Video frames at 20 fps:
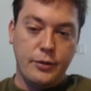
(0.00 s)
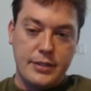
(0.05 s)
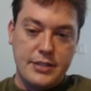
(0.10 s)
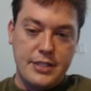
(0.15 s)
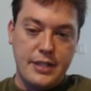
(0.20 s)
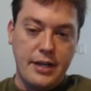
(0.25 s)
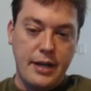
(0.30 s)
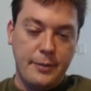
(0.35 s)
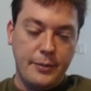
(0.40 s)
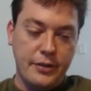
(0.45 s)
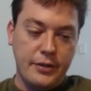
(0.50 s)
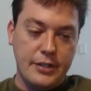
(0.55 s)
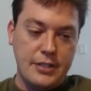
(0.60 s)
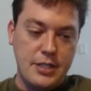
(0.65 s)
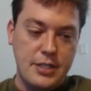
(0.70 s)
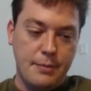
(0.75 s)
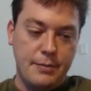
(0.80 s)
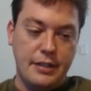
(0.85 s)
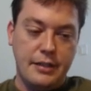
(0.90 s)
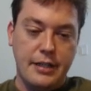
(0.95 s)
It's not really
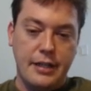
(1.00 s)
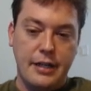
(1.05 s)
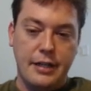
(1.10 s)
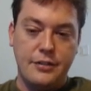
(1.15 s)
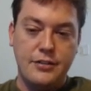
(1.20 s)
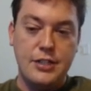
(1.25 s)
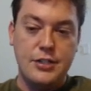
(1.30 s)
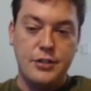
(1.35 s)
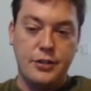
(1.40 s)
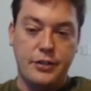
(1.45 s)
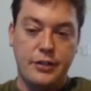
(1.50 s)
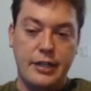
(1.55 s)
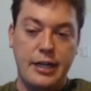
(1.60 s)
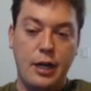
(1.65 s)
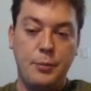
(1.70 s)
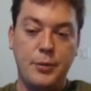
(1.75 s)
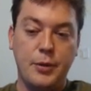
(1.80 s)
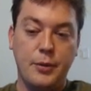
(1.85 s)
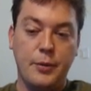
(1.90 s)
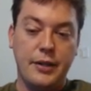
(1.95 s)
something that a teacher can
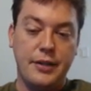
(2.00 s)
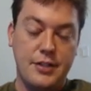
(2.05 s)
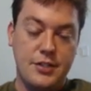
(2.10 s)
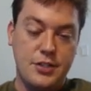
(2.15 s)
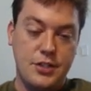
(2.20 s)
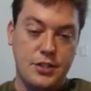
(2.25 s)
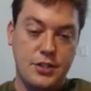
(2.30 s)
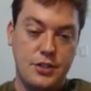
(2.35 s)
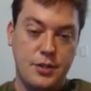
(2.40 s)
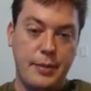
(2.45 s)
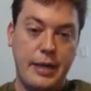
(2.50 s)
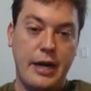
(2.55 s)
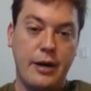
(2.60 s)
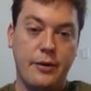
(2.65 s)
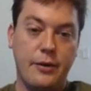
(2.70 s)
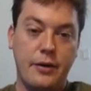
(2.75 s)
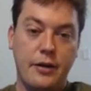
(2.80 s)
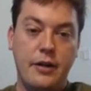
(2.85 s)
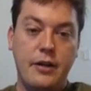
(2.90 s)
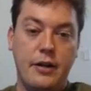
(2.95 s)
help you with. It's just
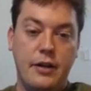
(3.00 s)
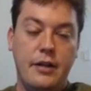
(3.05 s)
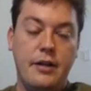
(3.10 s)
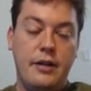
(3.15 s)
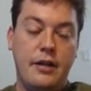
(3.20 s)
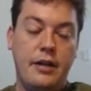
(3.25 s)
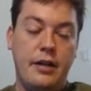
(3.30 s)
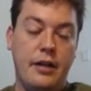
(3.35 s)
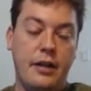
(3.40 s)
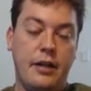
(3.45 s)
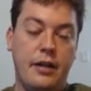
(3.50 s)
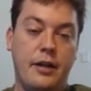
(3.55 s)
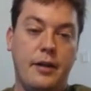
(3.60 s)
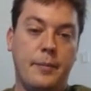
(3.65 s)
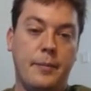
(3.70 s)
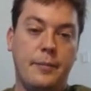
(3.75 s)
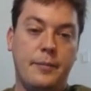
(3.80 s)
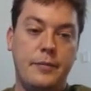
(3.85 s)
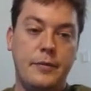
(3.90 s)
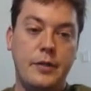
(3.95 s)
about
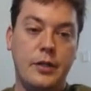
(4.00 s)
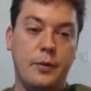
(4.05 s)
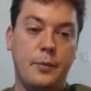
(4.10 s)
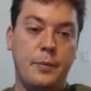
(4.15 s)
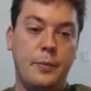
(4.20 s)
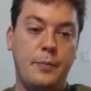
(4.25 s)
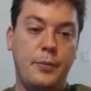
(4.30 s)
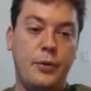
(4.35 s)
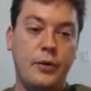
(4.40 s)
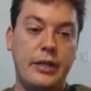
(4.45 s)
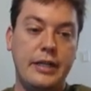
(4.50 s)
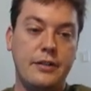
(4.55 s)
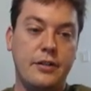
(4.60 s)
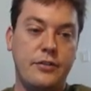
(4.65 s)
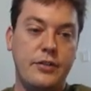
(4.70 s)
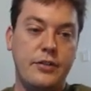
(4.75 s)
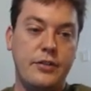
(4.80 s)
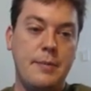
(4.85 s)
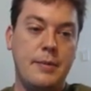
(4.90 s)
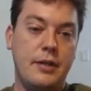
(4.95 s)
putting the
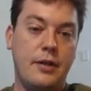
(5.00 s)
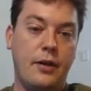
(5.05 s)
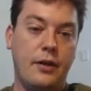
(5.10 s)
time in